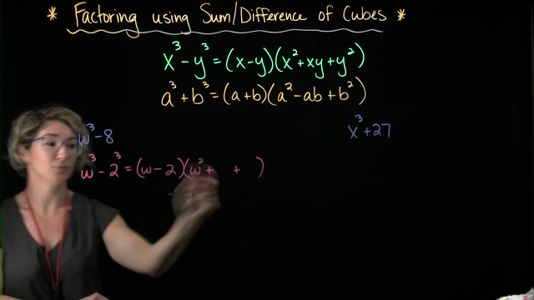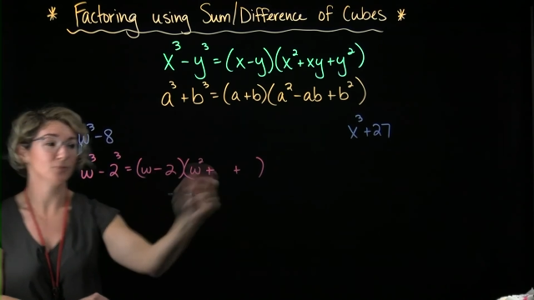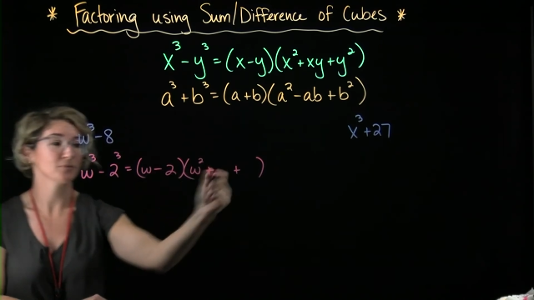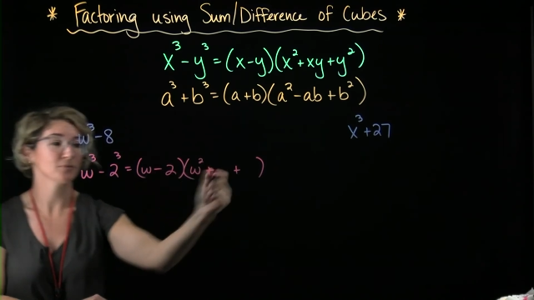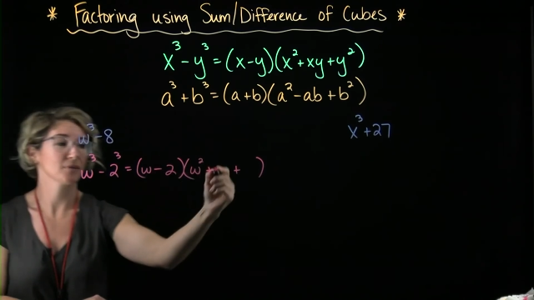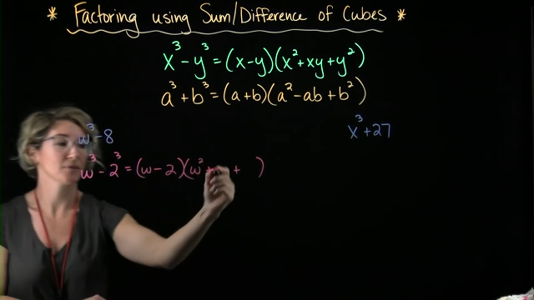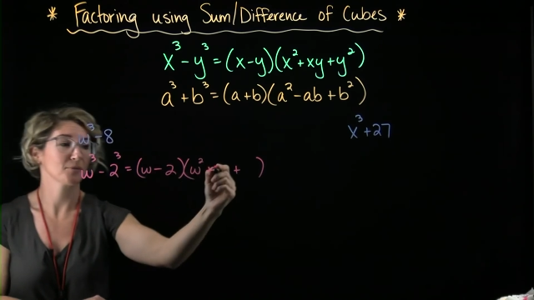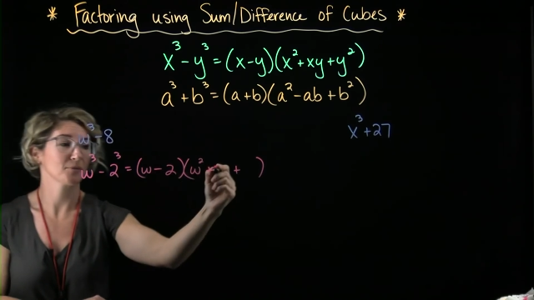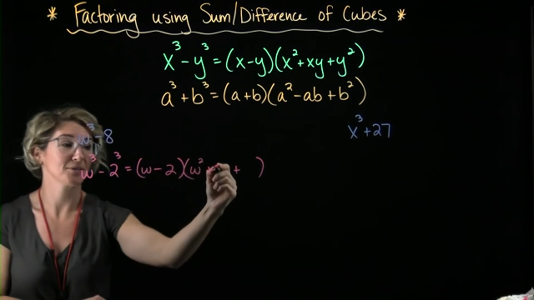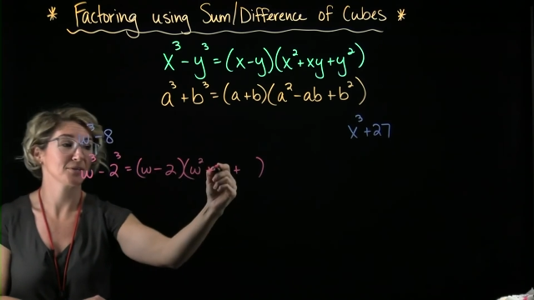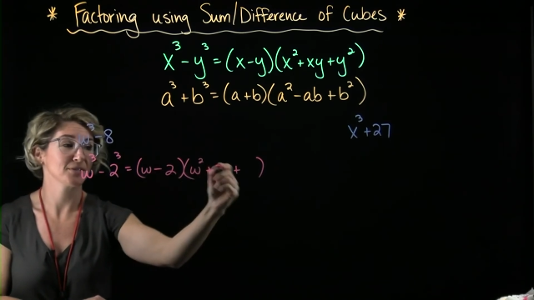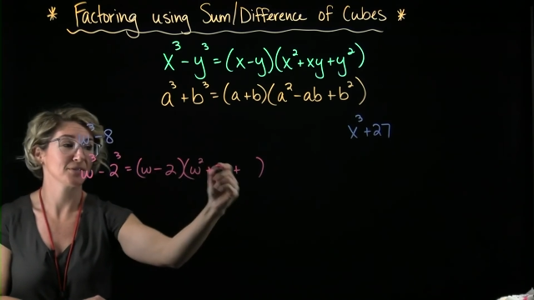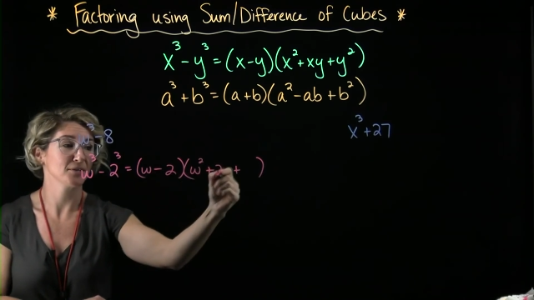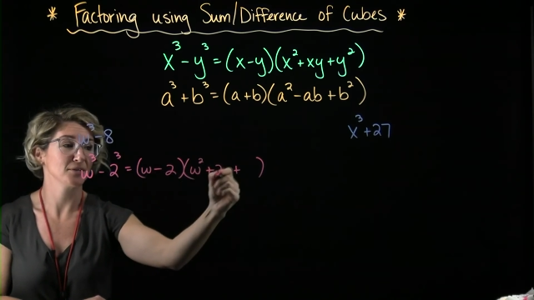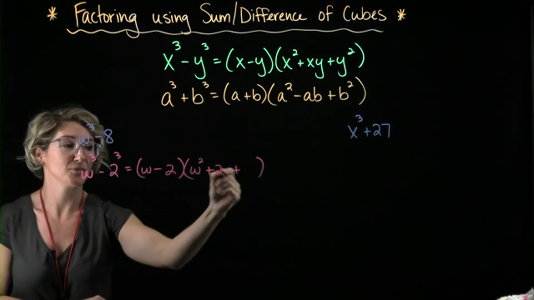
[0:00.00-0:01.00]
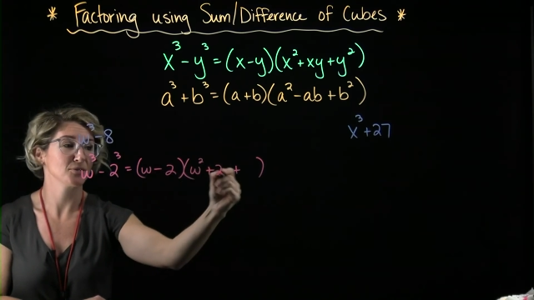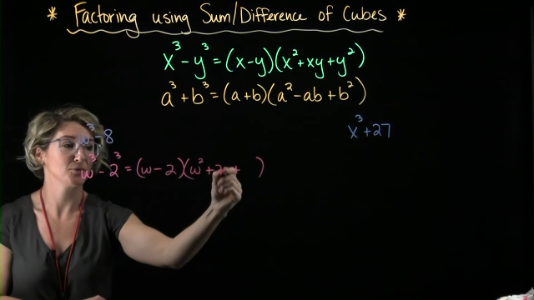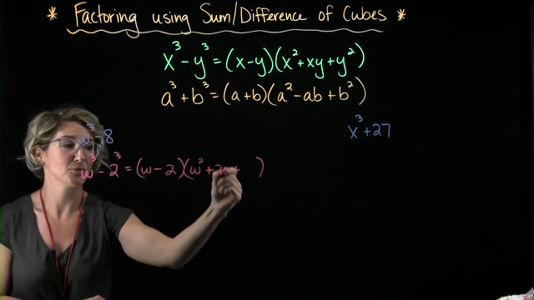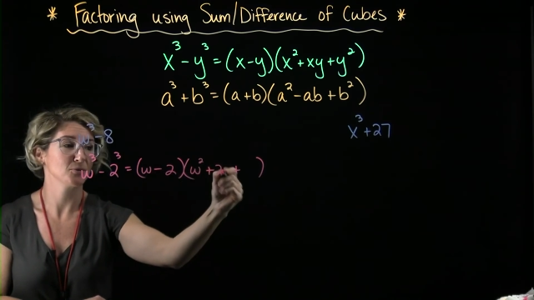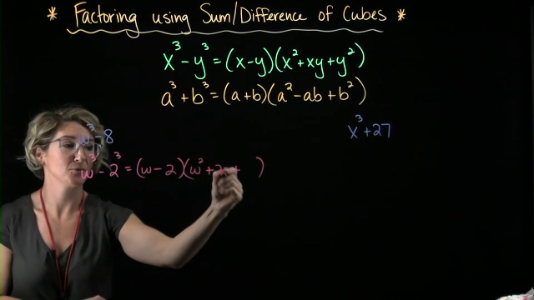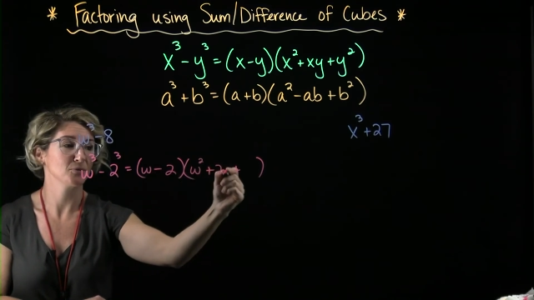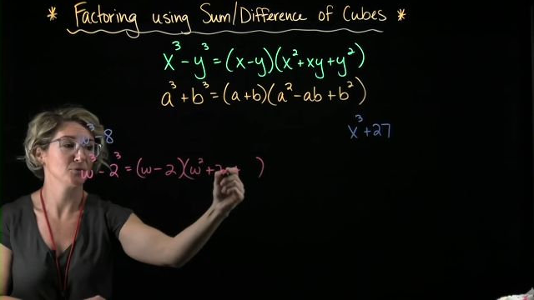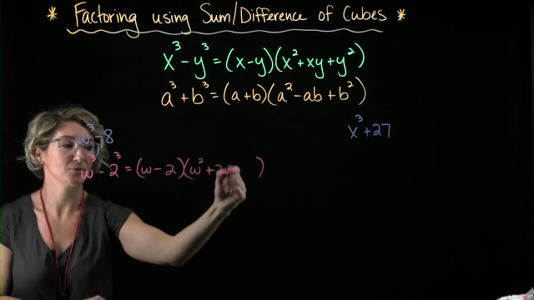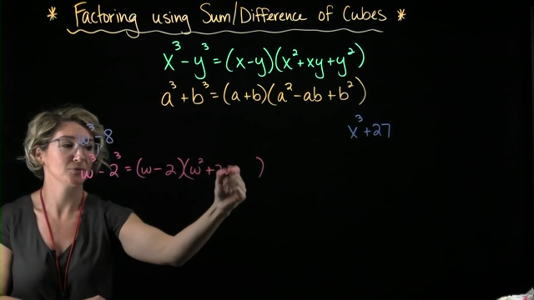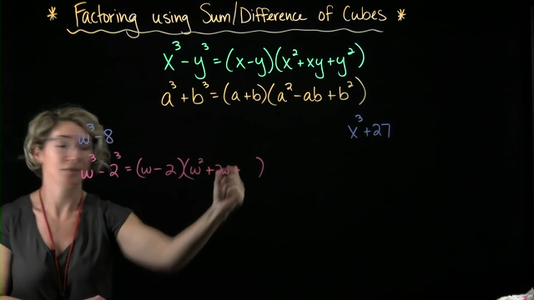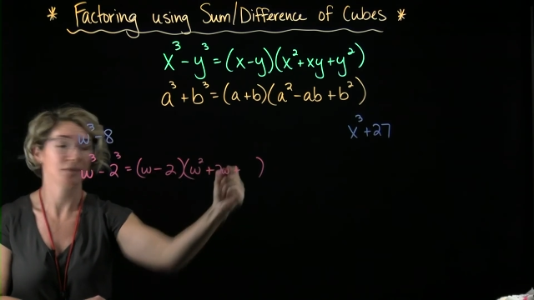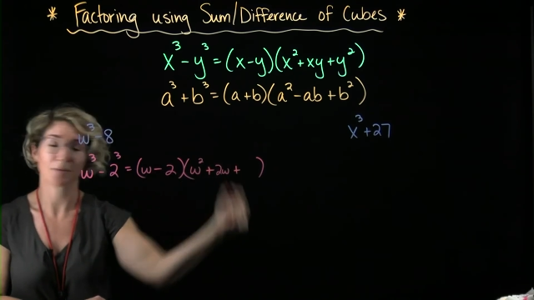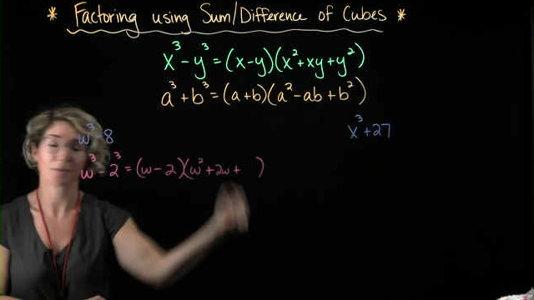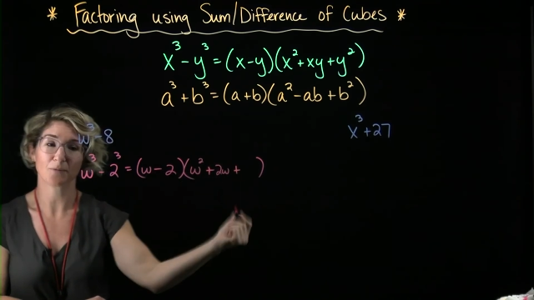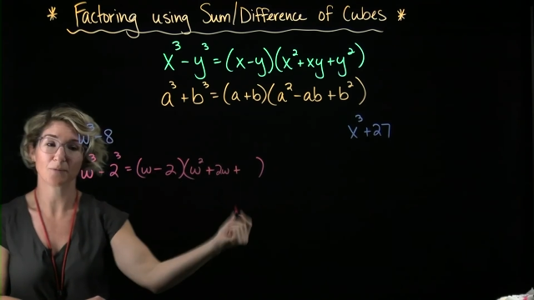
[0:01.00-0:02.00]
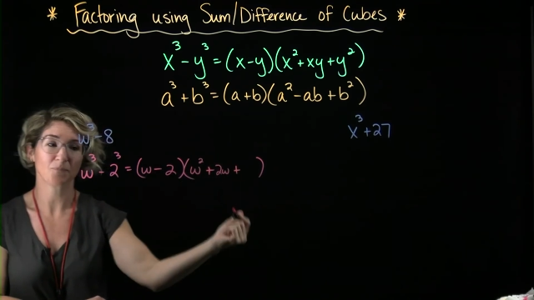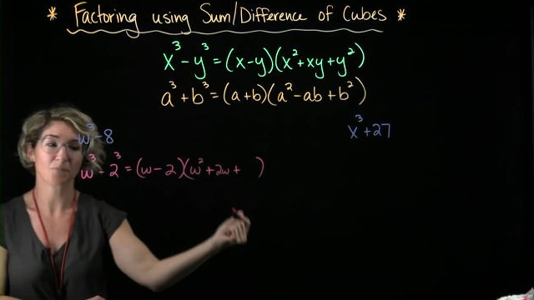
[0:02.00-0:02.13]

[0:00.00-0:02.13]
I'm going to say 2w.